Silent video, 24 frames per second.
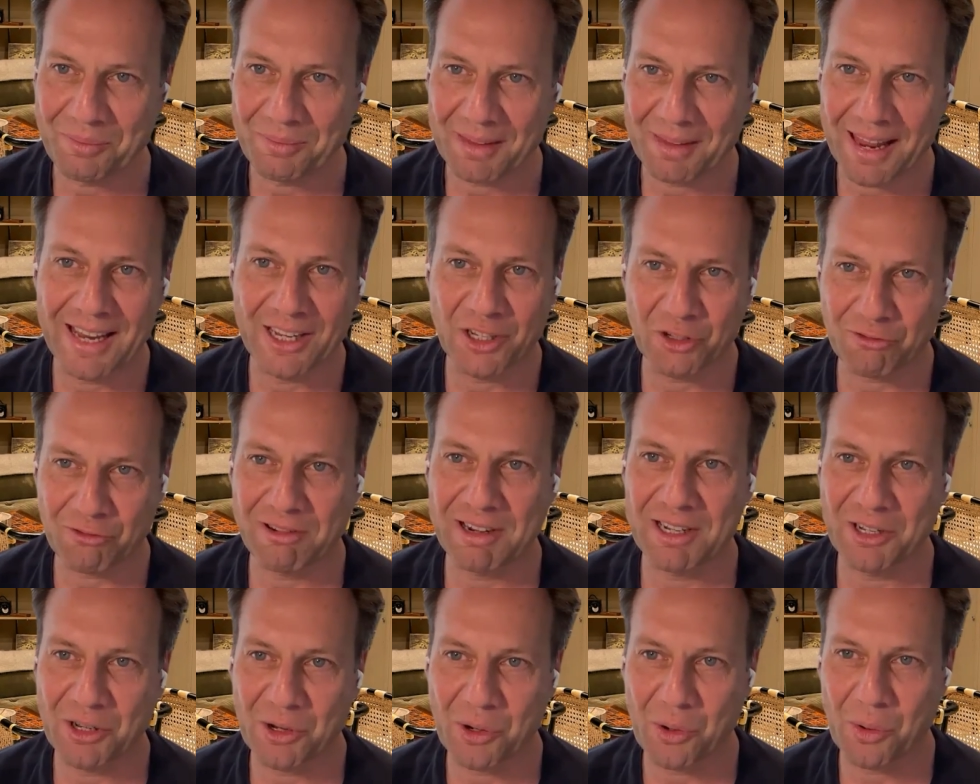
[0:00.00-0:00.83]
is
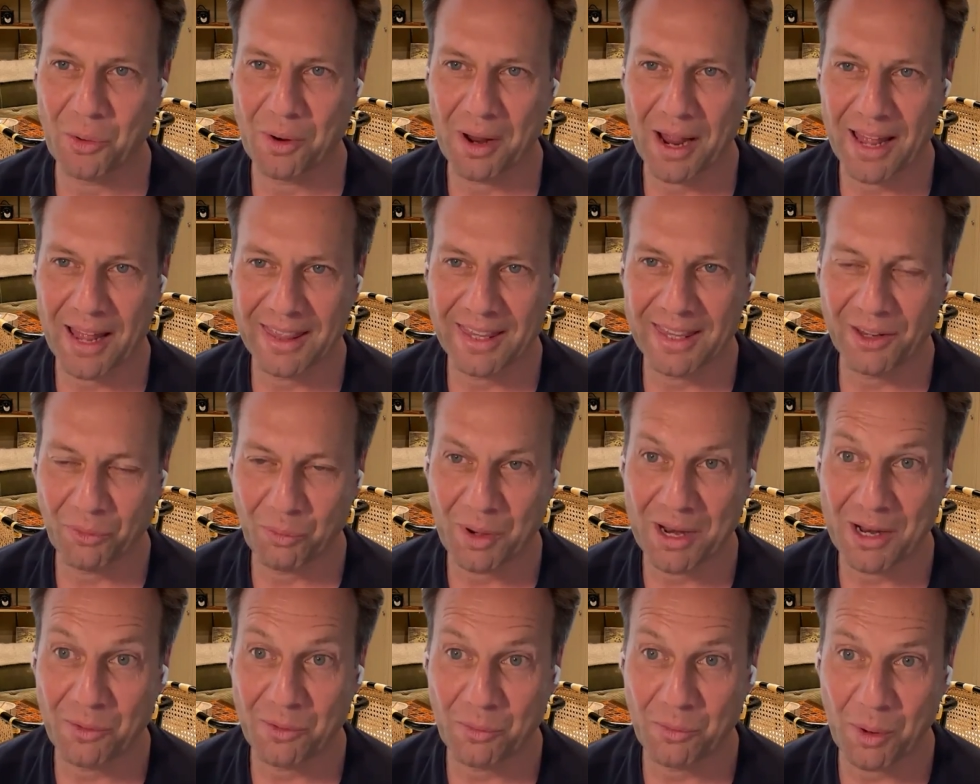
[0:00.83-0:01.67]
critical. I think
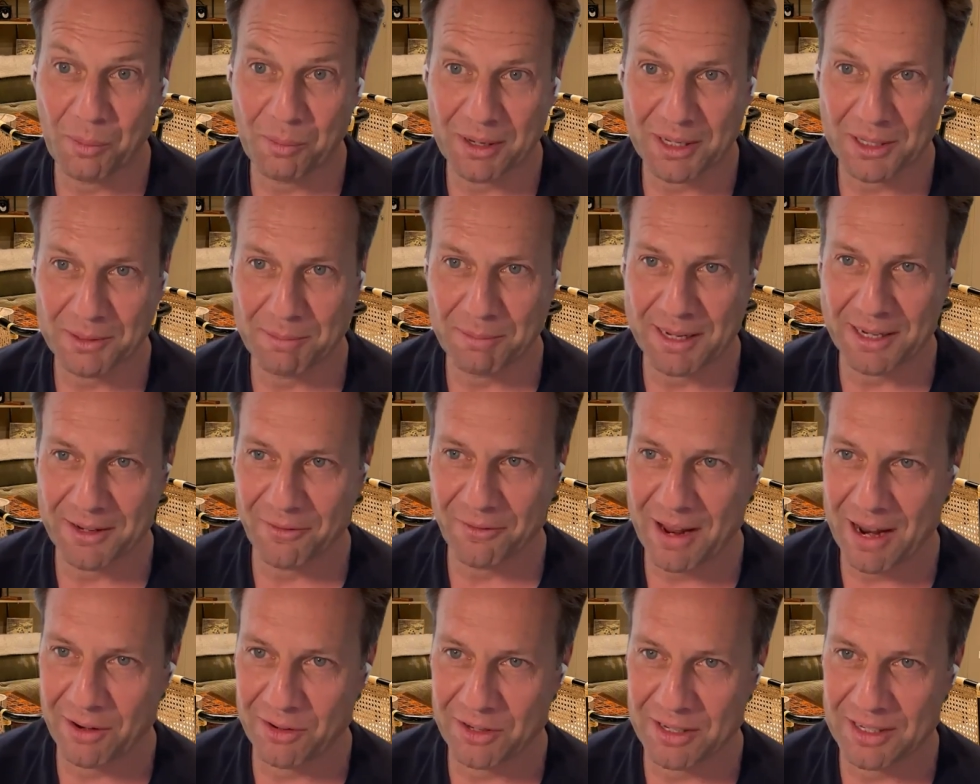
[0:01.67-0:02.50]
when we speak to
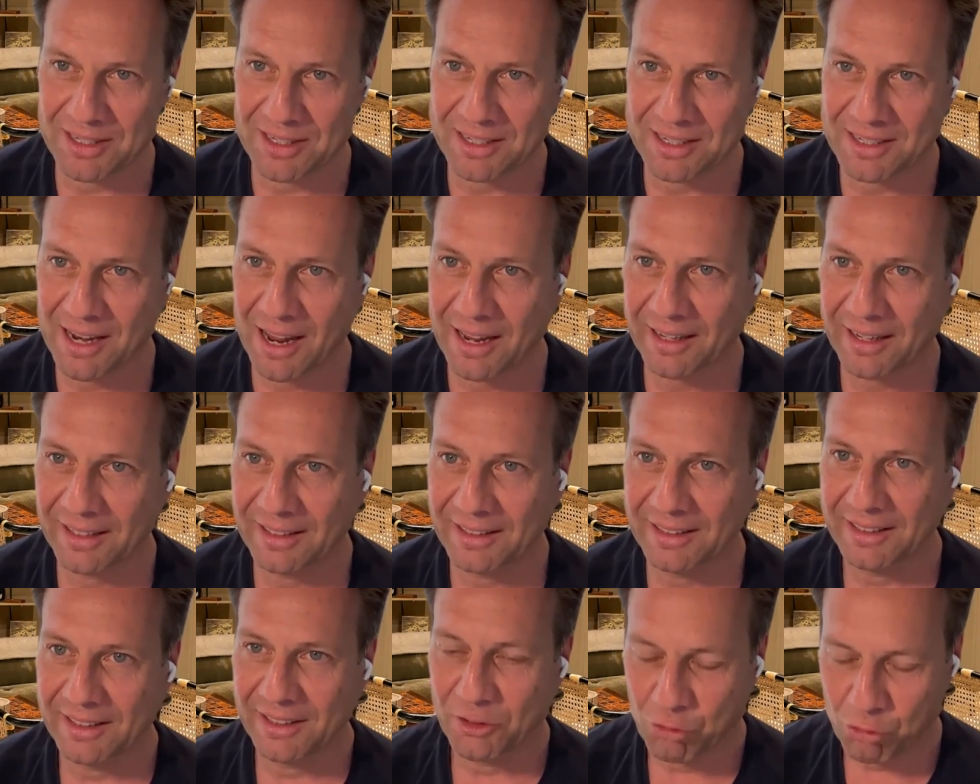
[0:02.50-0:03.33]
founders, it's like
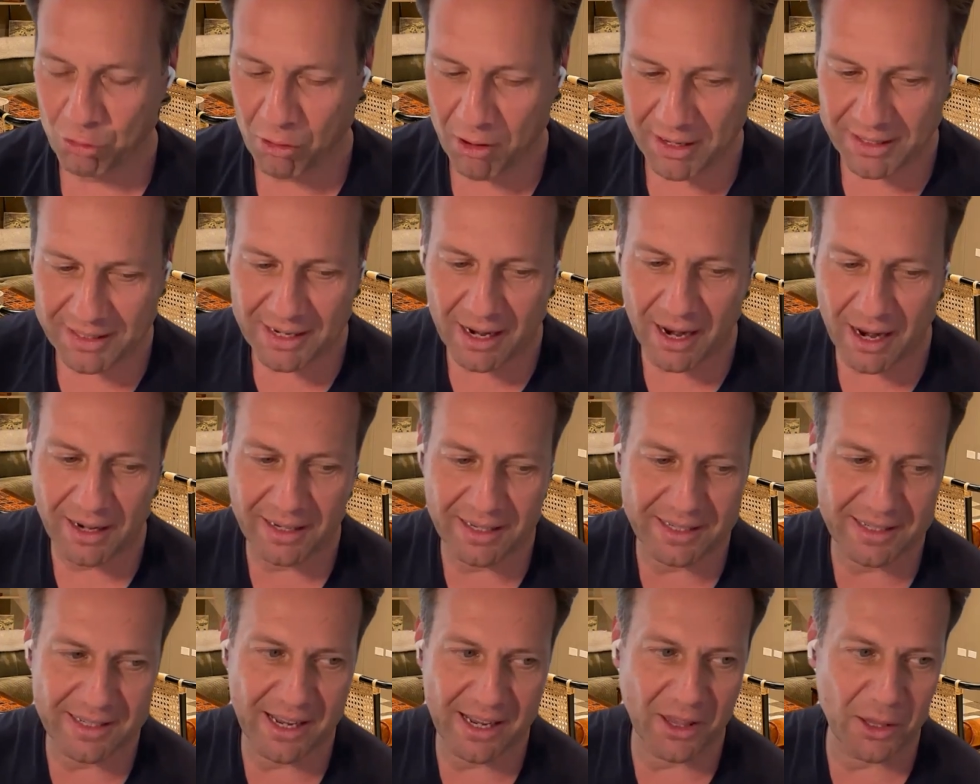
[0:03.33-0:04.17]
trying to
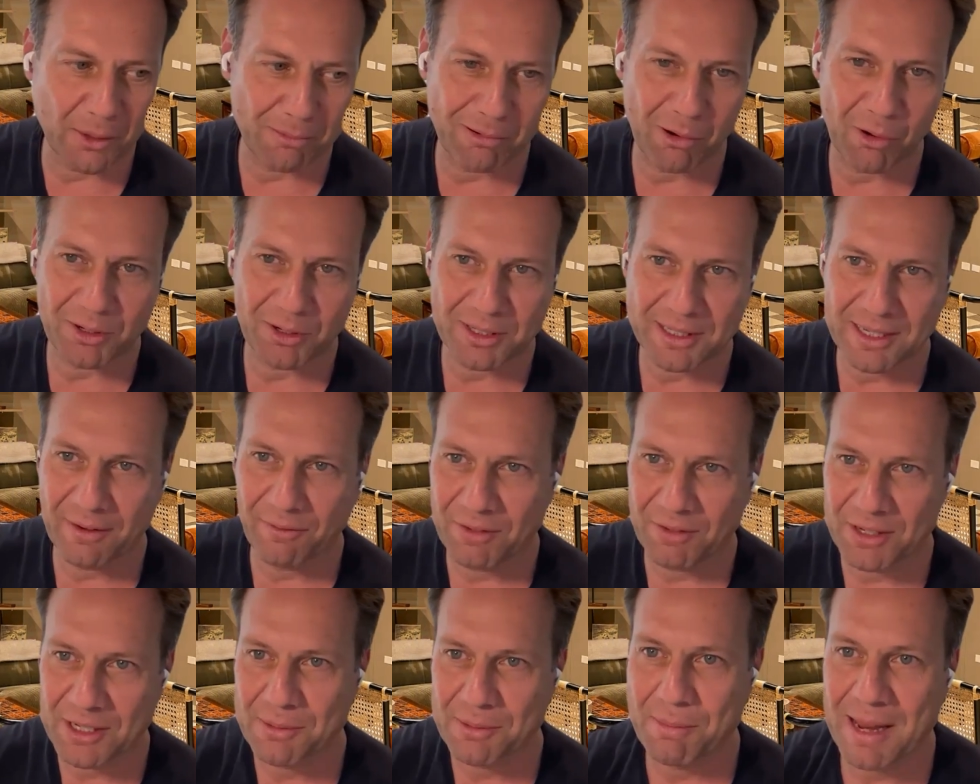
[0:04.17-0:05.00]
understand the proxy for
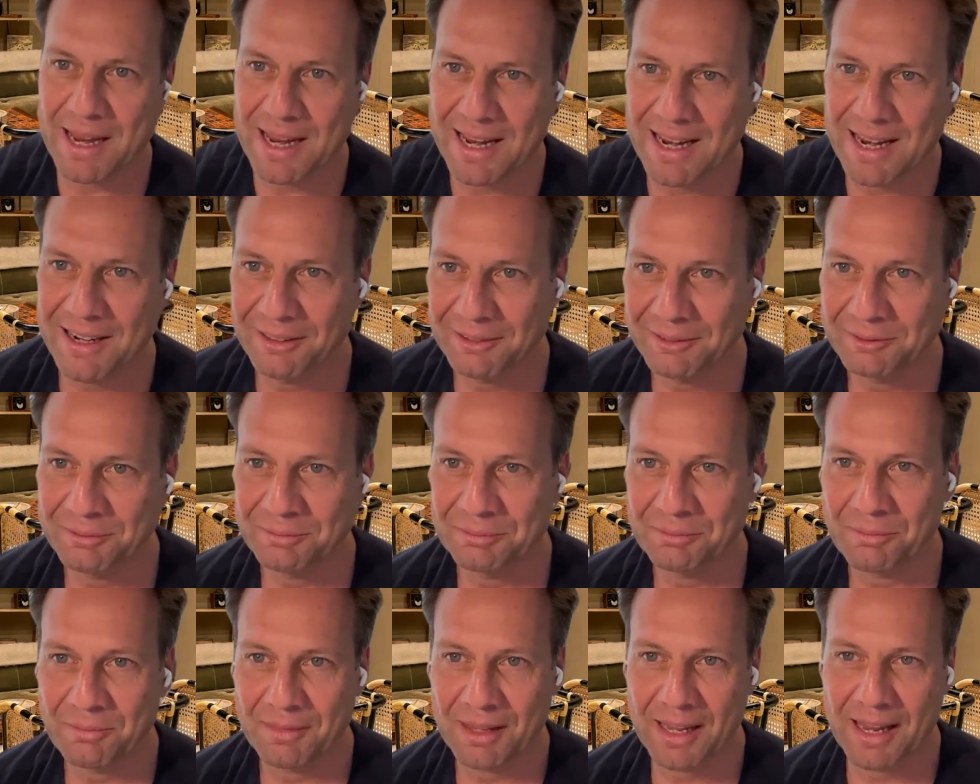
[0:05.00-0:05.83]
speed
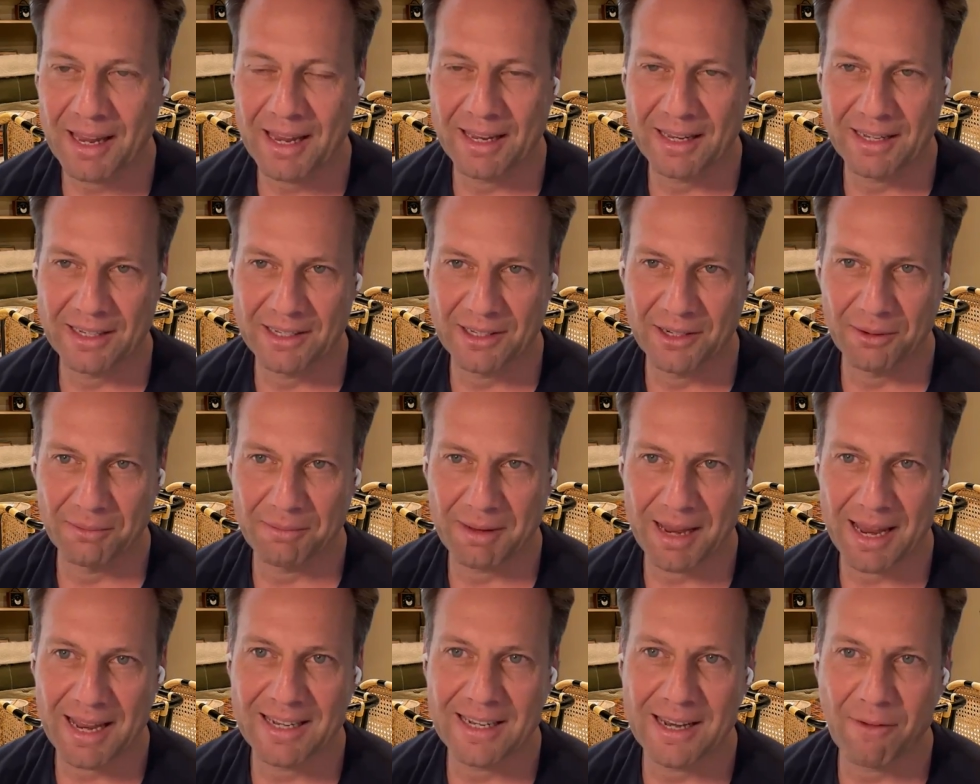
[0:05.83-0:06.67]
is
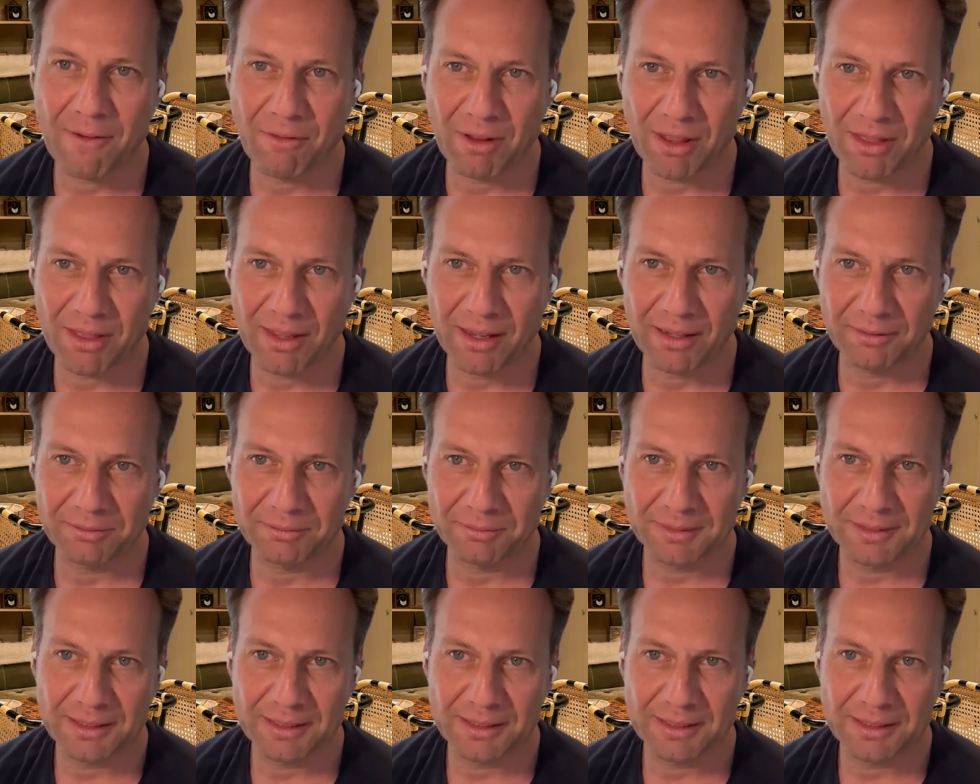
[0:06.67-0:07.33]
everything.